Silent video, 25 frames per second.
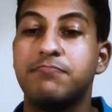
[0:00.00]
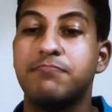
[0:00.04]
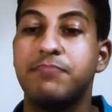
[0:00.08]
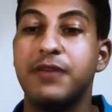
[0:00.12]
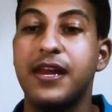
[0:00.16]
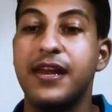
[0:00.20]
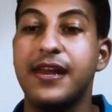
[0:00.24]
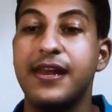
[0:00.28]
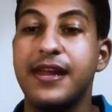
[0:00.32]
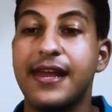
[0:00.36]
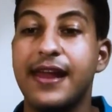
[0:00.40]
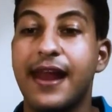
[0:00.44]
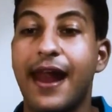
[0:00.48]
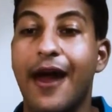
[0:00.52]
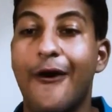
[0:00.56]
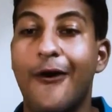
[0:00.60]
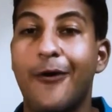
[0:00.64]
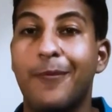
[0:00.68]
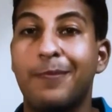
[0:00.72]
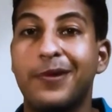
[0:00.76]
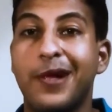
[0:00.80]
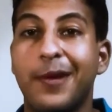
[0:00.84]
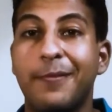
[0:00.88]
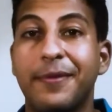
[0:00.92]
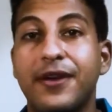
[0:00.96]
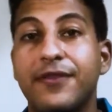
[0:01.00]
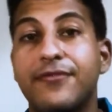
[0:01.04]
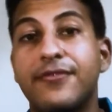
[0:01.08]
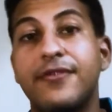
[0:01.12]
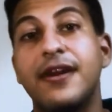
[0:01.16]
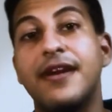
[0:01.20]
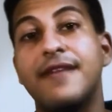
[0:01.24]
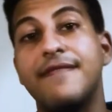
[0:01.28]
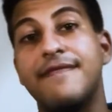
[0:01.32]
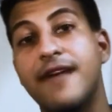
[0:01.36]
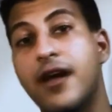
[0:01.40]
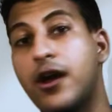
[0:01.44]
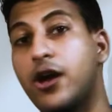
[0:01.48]
been in our plumbing
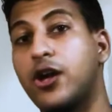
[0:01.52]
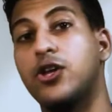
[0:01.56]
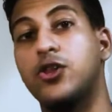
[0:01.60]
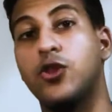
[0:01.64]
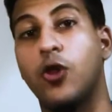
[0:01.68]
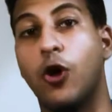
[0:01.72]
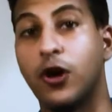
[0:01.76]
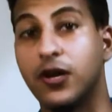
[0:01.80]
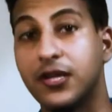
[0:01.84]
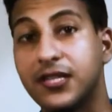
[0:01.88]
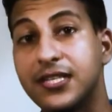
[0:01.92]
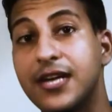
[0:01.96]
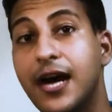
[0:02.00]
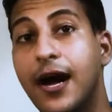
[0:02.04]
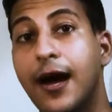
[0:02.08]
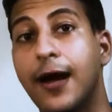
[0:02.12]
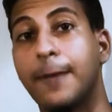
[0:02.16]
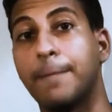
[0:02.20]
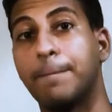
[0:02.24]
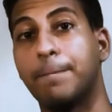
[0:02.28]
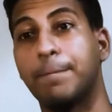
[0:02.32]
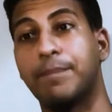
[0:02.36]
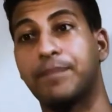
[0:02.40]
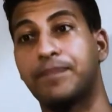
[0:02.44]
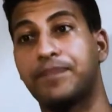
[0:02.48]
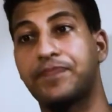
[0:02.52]
for a very long time.